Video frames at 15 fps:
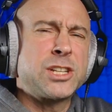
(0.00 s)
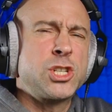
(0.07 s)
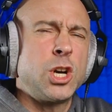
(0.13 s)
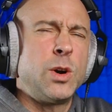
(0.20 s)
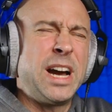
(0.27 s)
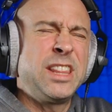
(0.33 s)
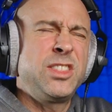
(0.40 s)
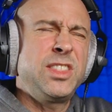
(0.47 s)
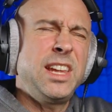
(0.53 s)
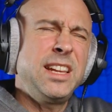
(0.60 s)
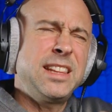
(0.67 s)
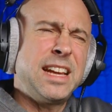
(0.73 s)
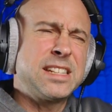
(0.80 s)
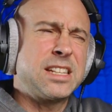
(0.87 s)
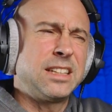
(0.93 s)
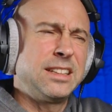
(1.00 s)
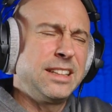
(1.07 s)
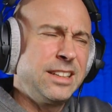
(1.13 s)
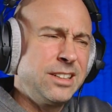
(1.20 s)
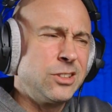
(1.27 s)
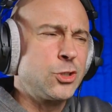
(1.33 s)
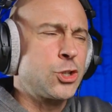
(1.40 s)
So I think that's a
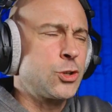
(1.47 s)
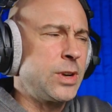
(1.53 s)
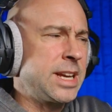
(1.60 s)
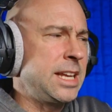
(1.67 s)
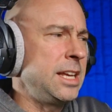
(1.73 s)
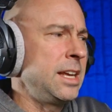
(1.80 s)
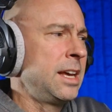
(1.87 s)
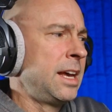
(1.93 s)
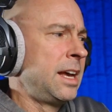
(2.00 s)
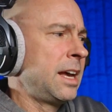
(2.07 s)
little tricky